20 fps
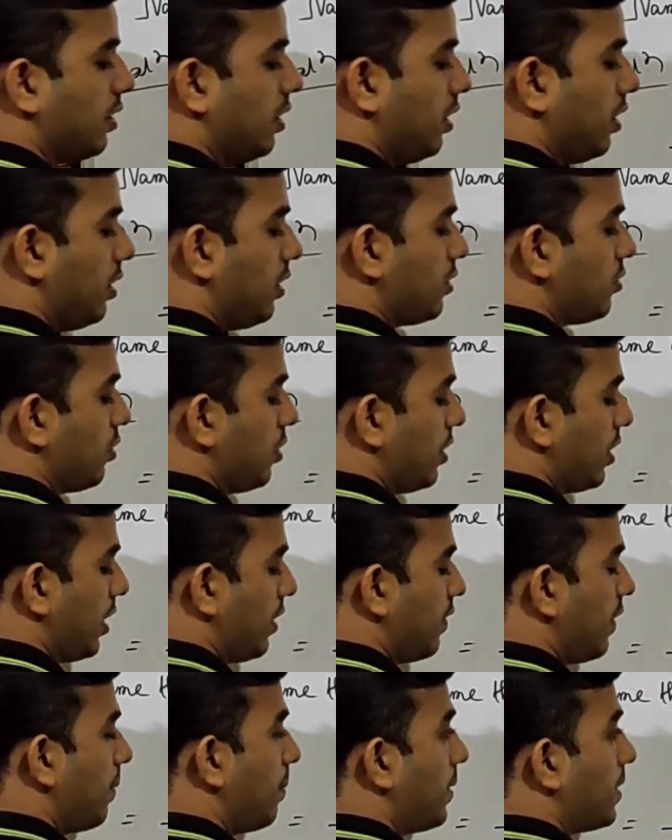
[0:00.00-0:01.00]

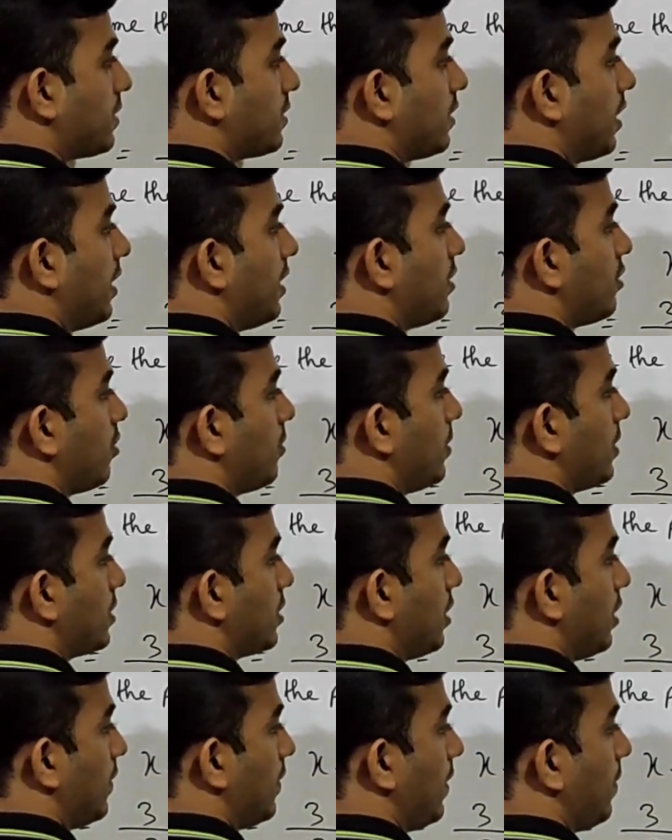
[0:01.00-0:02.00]
35 plus 9 is how much?
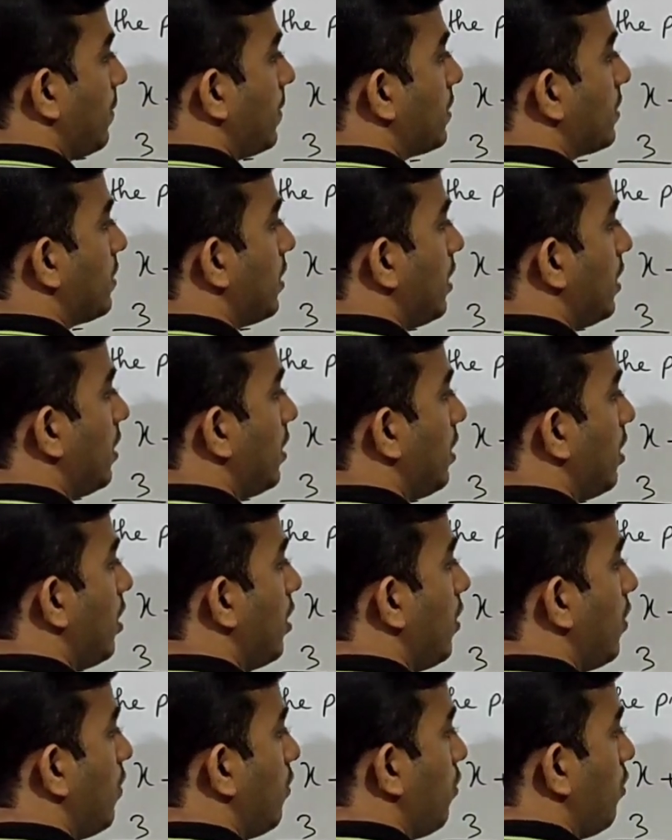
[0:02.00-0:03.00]
35 plus 9,
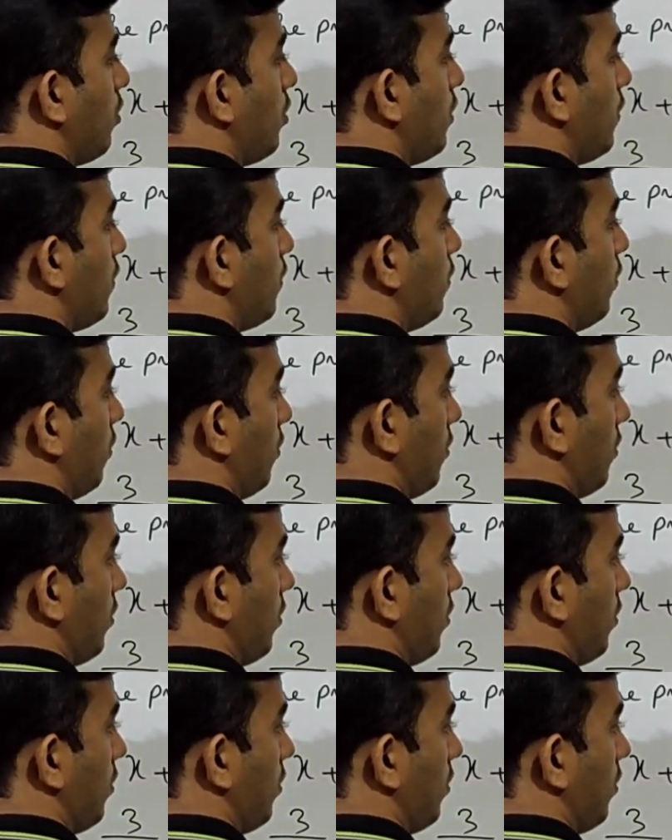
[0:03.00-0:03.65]
44.